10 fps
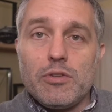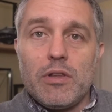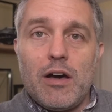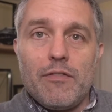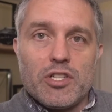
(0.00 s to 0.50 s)
do
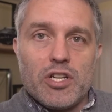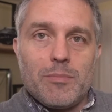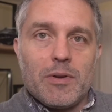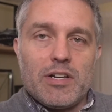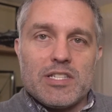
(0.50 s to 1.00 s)
love
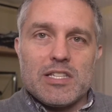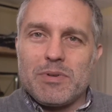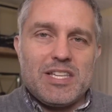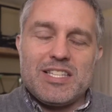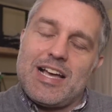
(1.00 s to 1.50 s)
legitimate criticism,
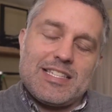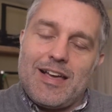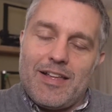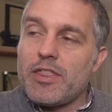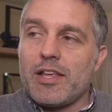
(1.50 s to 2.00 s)
but these guys
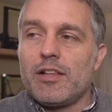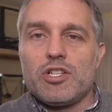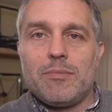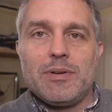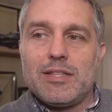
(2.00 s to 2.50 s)
got nothing
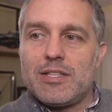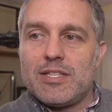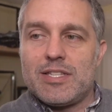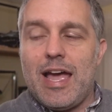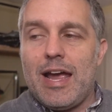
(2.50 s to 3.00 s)
legitimate to
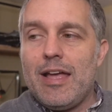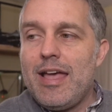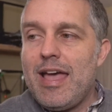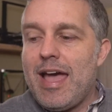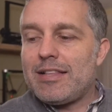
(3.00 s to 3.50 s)
say.
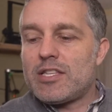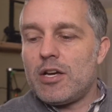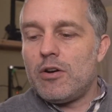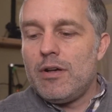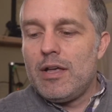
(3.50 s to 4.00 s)
And
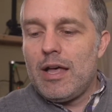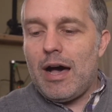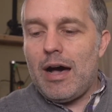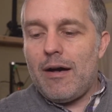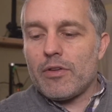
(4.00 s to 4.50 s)
so
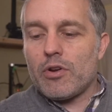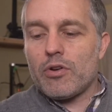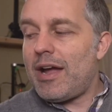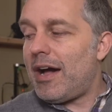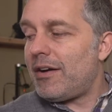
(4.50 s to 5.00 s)
the
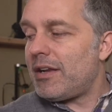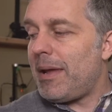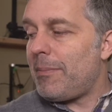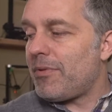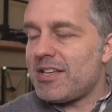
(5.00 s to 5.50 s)
Creality
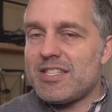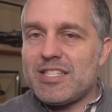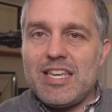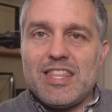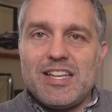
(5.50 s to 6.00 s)
people, they
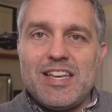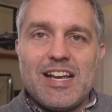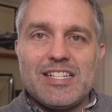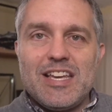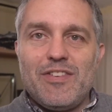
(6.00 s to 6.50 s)
see the
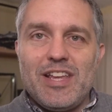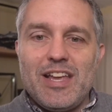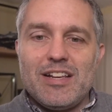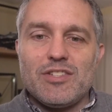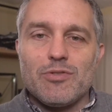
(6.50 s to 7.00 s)

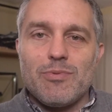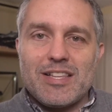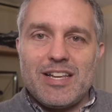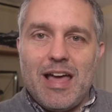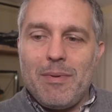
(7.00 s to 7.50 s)
negativity
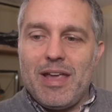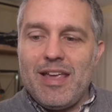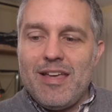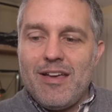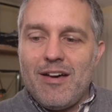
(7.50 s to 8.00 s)
directed at
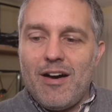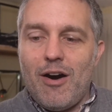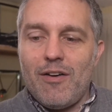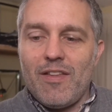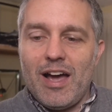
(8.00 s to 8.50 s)
me
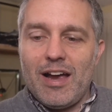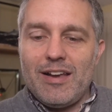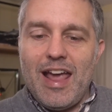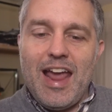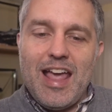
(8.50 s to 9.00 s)

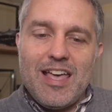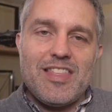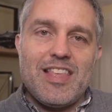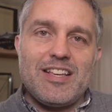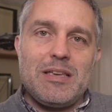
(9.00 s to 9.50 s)
online, and
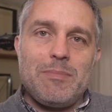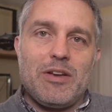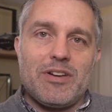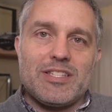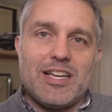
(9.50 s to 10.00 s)
then they see me
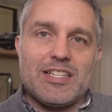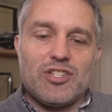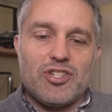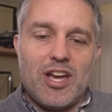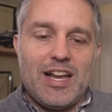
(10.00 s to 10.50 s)
criticizing
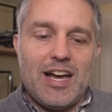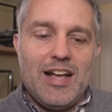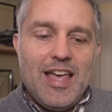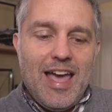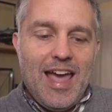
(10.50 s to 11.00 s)
China,
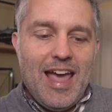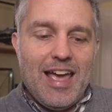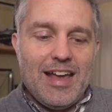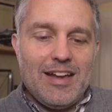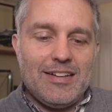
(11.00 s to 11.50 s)

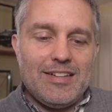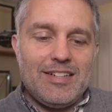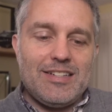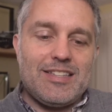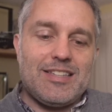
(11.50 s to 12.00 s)

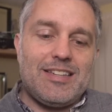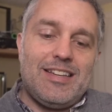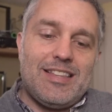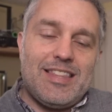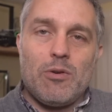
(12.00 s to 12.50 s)
and
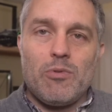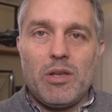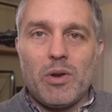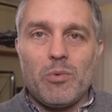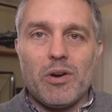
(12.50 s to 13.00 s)
they don't
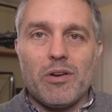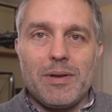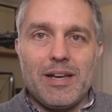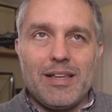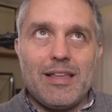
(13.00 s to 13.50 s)
really want to work with
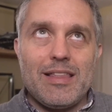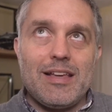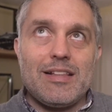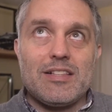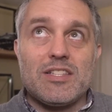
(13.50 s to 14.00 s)
me.
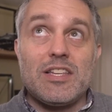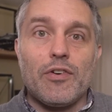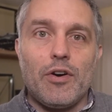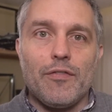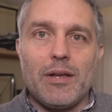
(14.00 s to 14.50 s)
It's
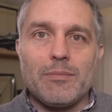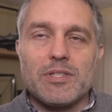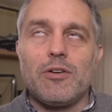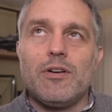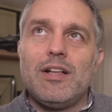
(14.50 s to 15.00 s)
difficult for them.
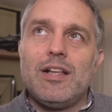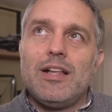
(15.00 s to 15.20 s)
So